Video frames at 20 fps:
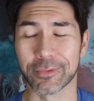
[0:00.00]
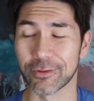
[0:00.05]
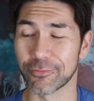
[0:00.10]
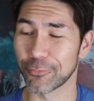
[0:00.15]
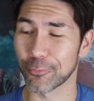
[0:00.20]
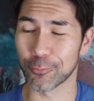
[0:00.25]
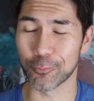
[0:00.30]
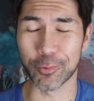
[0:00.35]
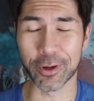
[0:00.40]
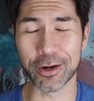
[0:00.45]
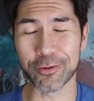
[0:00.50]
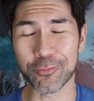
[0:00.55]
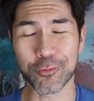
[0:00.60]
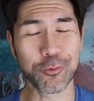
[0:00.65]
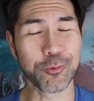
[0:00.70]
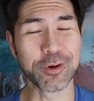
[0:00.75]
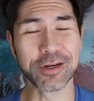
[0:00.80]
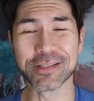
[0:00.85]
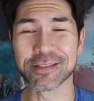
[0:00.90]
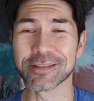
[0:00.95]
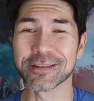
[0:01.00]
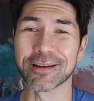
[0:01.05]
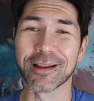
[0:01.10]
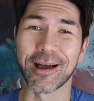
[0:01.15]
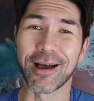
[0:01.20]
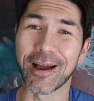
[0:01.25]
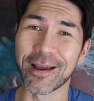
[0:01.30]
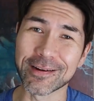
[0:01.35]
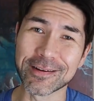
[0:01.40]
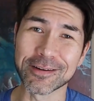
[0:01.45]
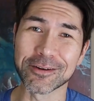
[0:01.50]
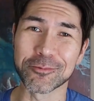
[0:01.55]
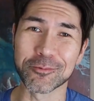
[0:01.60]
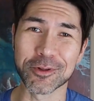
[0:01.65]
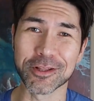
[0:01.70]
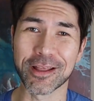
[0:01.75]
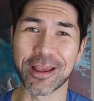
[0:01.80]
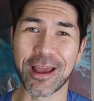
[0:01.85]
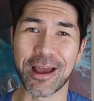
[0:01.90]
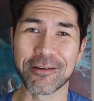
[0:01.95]
For whatever reason, I didn't
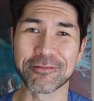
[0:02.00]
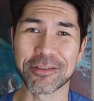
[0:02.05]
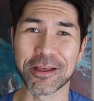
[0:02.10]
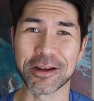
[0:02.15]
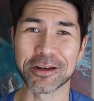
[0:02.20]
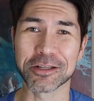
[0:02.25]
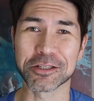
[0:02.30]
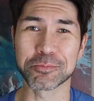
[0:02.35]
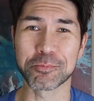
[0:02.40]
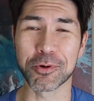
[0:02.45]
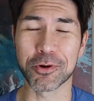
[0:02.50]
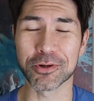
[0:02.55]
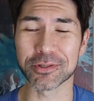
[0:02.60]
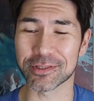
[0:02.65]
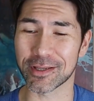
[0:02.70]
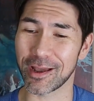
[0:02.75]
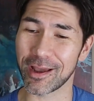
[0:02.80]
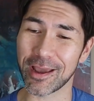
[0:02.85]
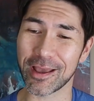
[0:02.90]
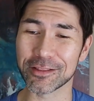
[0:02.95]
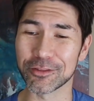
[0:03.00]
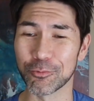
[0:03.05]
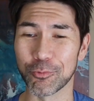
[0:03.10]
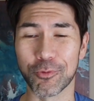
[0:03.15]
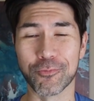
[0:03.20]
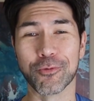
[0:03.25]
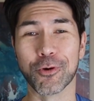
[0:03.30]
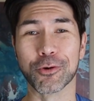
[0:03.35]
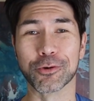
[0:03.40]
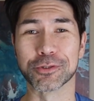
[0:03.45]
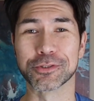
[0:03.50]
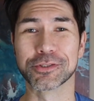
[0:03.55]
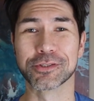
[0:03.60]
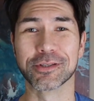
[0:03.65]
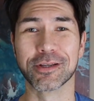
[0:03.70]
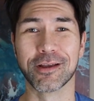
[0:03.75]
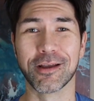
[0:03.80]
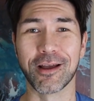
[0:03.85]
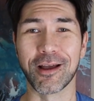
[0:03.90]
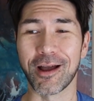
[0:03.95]
really have that experience. I had the reverse.